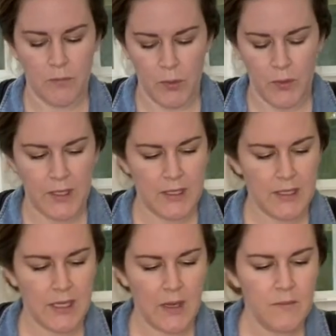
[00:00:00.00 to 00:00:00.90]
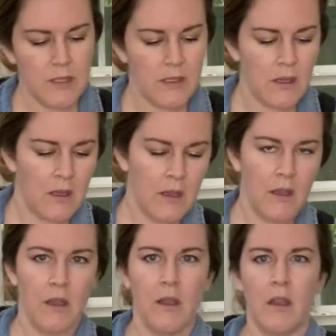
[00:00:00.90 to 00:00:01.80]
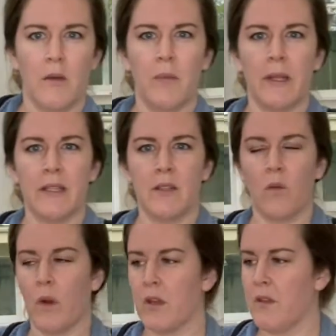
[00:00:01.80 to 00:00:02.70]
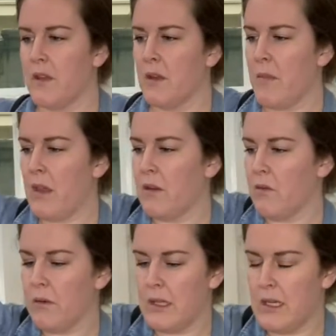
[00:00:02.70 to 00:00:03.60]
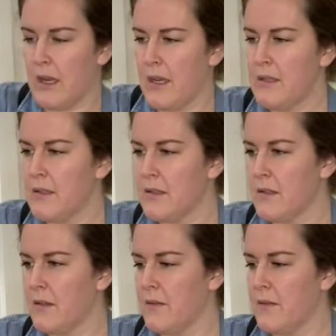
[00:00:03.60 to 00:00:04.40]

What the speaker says: and pull these stems and place it where you think it might look really nice.